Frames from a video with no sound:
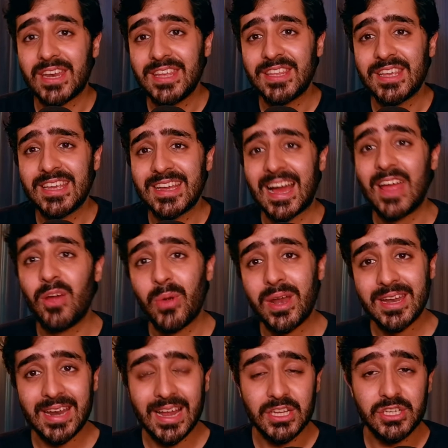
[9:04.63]
anything, I
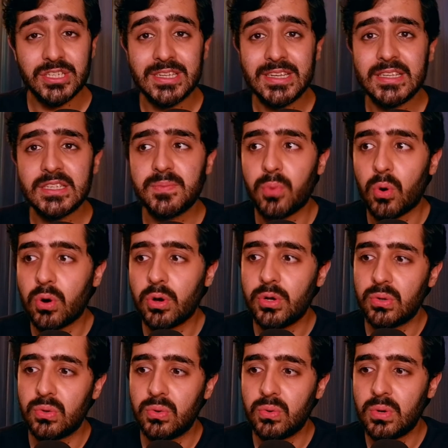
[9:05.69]
went and actually
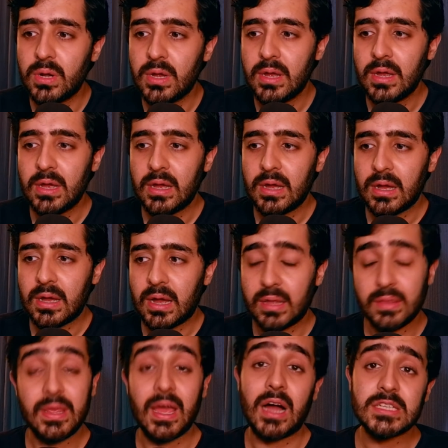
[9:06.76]
spoke to.
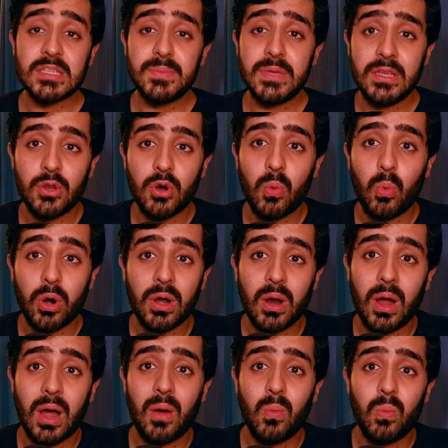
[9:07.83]
They asked me,
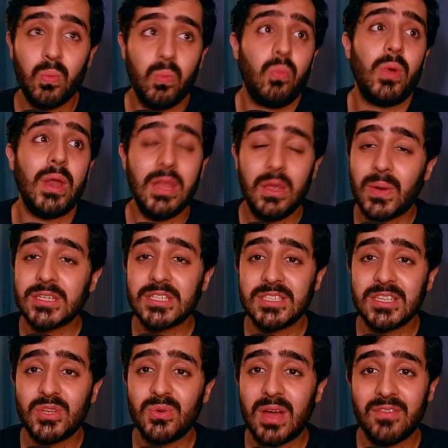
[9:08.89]
any
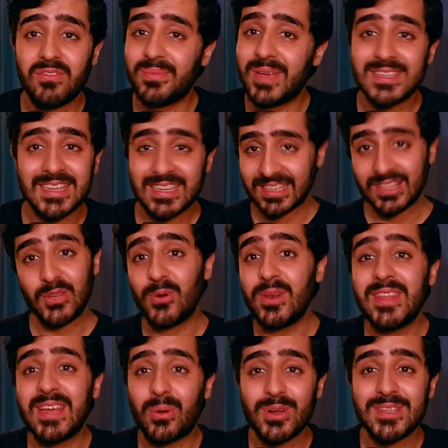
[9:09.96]
questions that you have for me. I said the
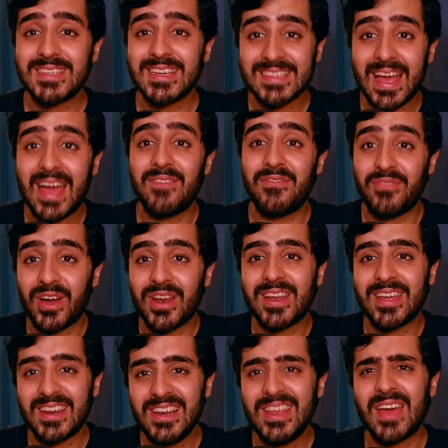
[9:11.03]
only thing I want to say is I had
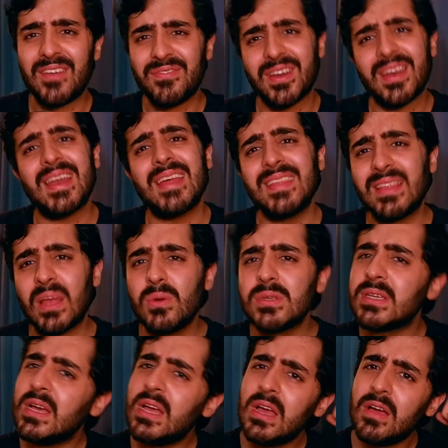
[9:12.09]
fun. I really had fun, and I think that
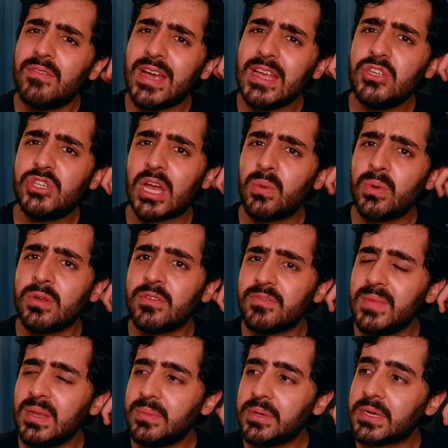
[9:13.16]
was very genuine
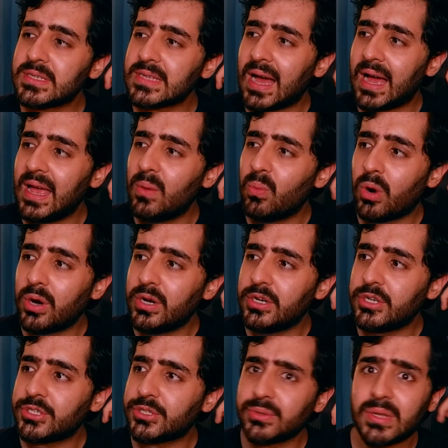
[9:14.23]
of me, because I
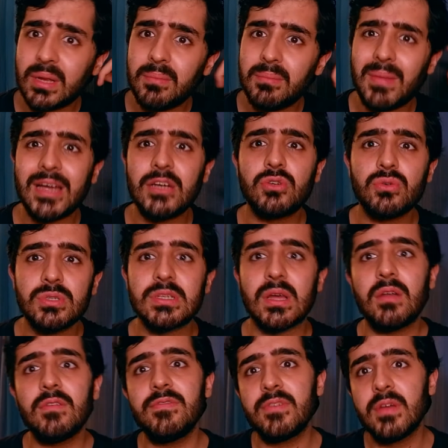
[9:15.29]
wanted to show them my true
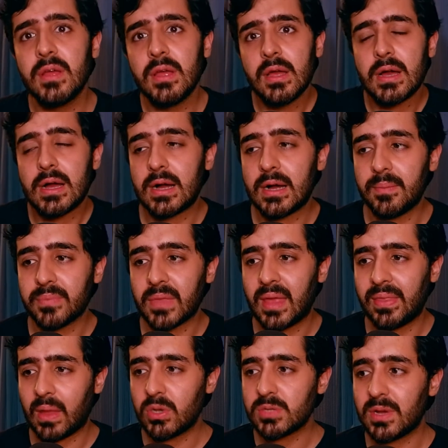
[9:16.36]
self,
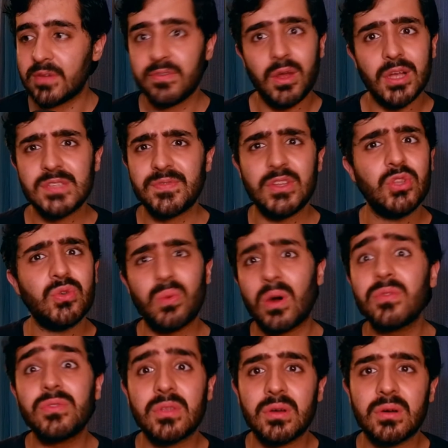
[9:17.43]
and that was my philosophy
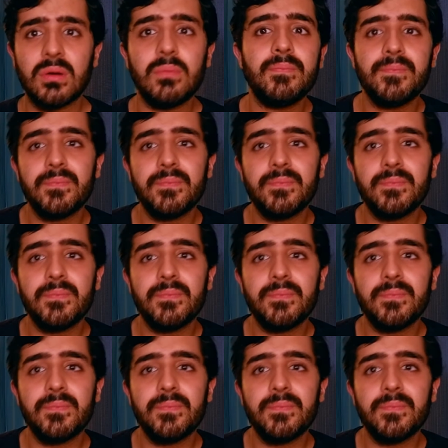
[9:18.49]
throughout the